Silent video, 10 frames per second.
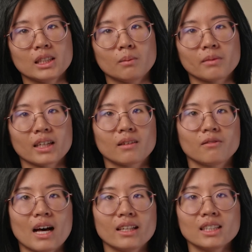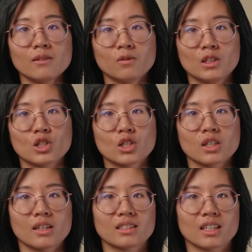team that can validate features
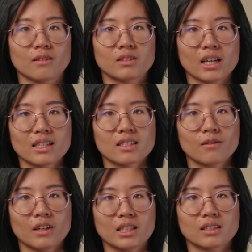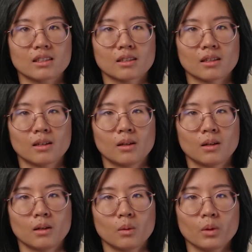on a set of test devices.
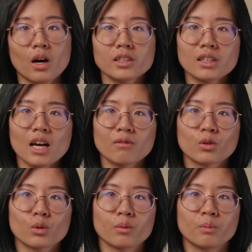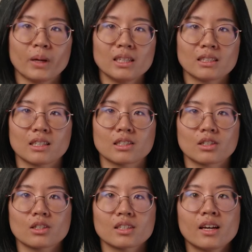We also have a group of beta
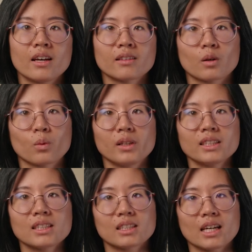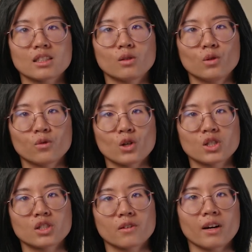testers that are willing to test new
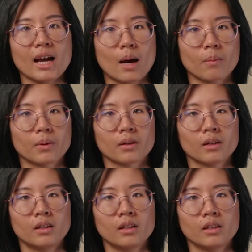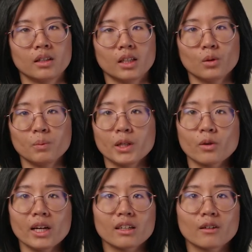versions of our app. It would be
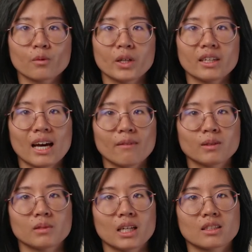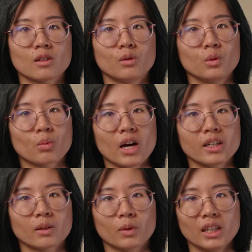great if we can have them test our new
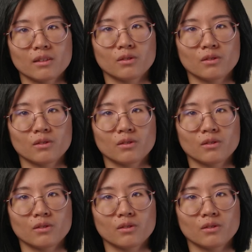product rating